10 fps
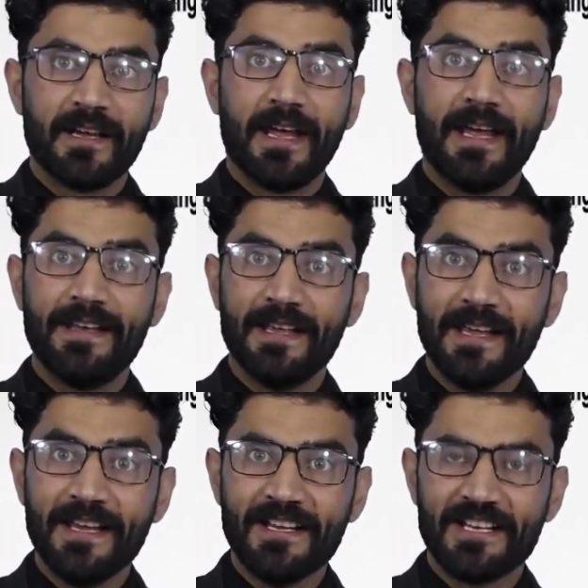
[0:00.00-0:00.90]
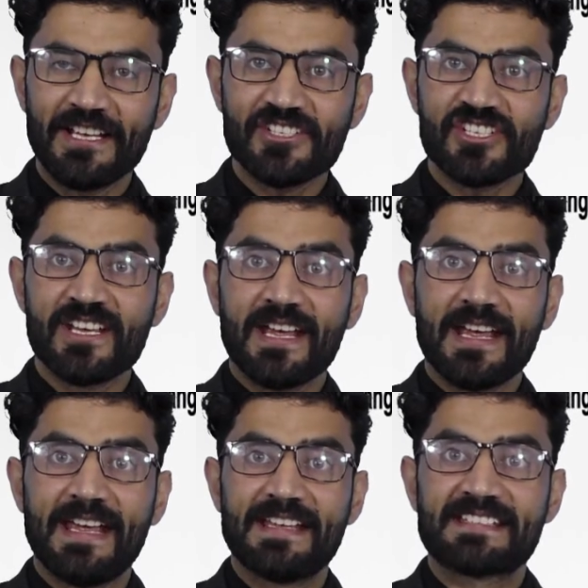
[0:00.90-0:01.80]
in English
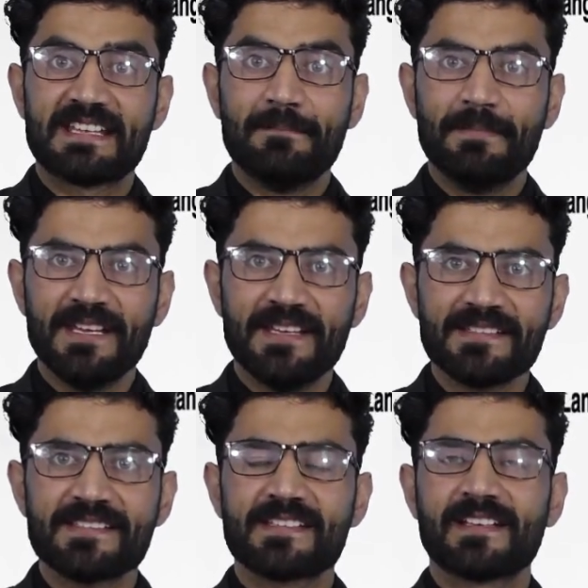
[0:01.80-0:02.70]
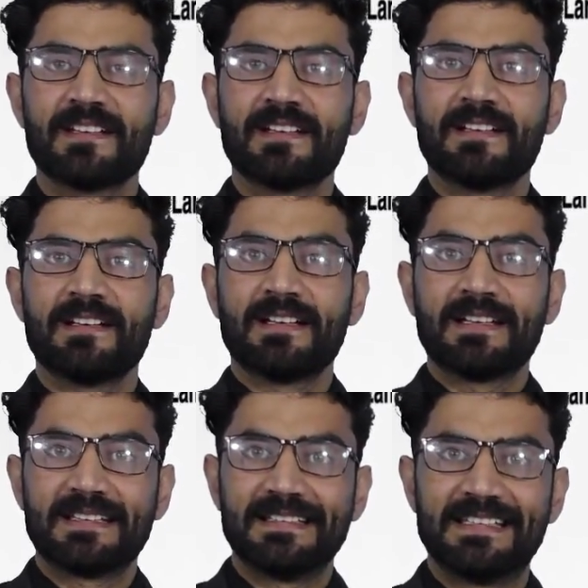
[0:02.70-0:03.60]
is means
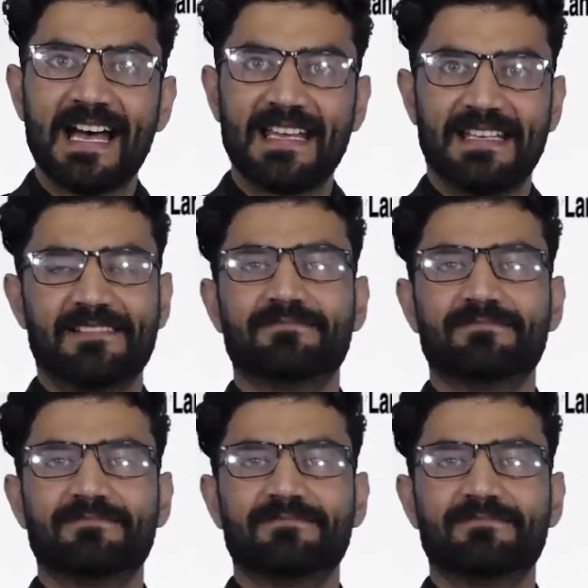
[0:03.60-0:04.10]
dai.